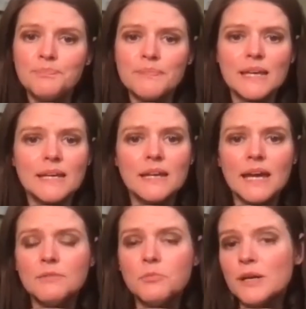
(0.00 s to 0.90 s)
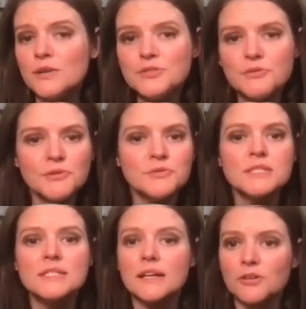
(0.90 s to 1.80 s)
And we also know
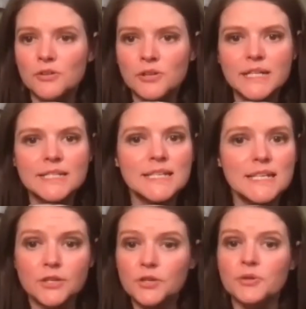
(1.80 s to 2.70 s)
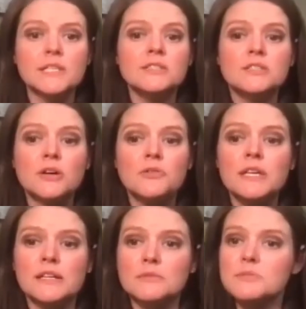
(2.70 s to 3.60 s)
steroids increase sodium.